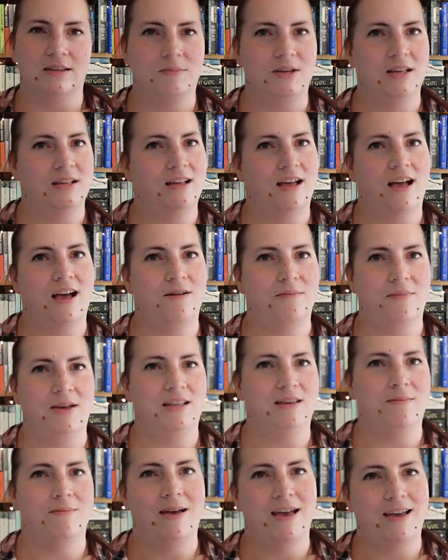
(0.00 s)
I mean, how
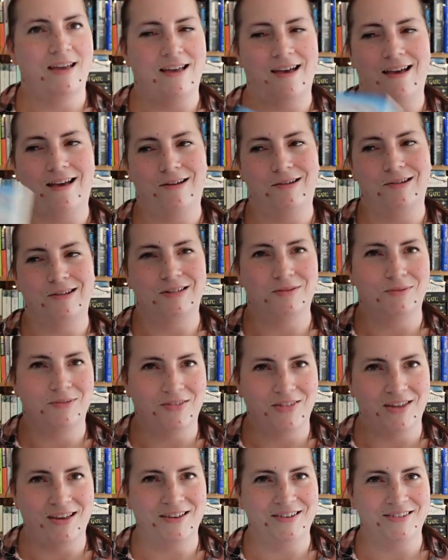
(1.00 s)
many men get hooked
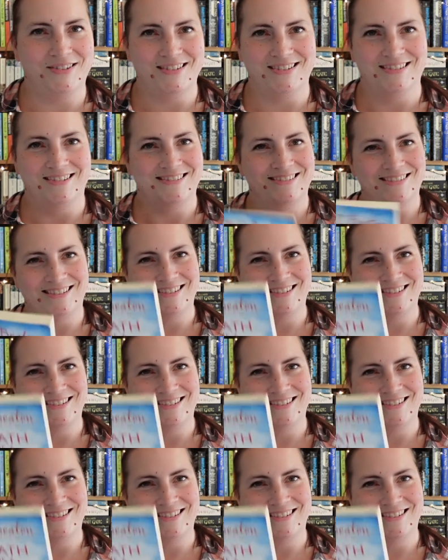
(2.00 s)
with those?